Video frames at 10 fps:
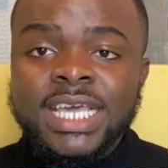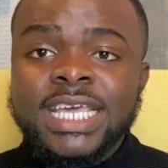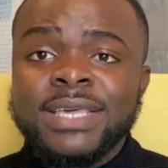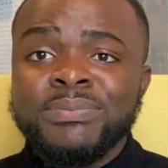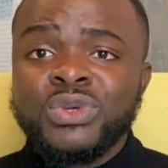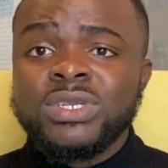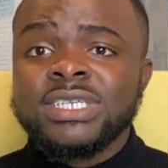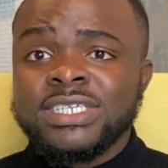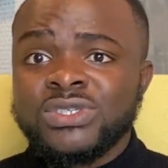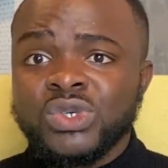in building
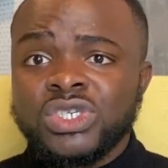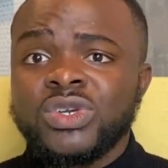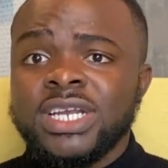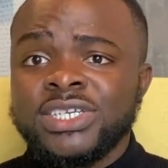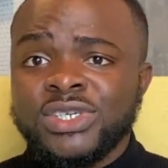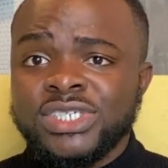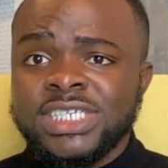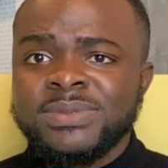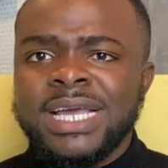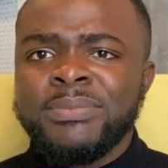the social
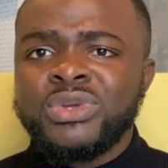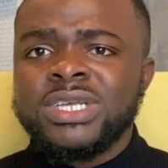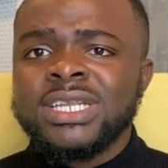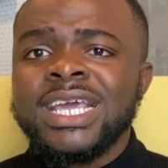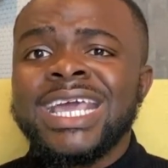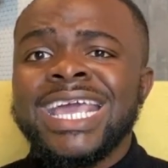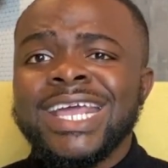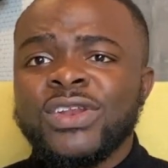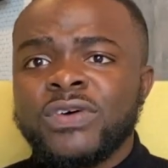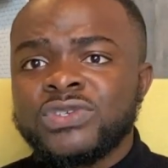relationships and building
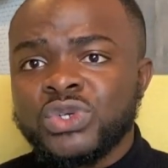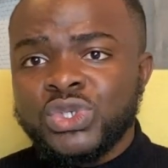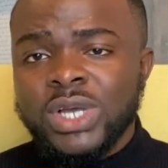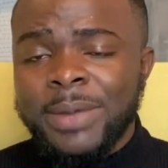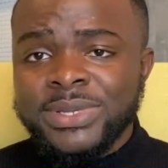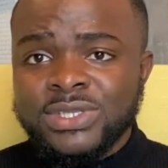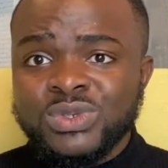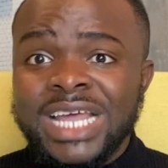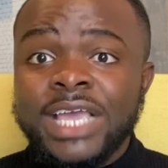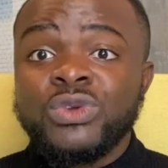enough social capital
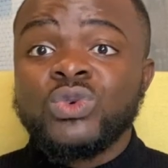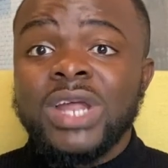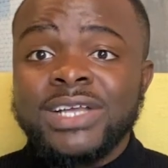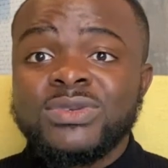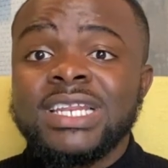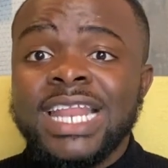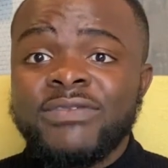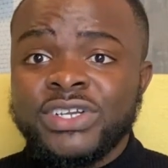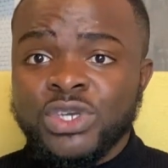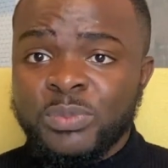that you could actually
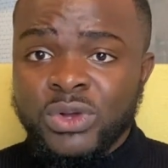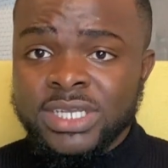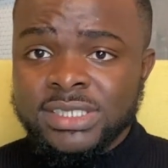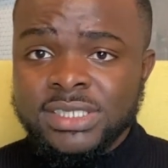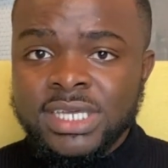leverage upon it.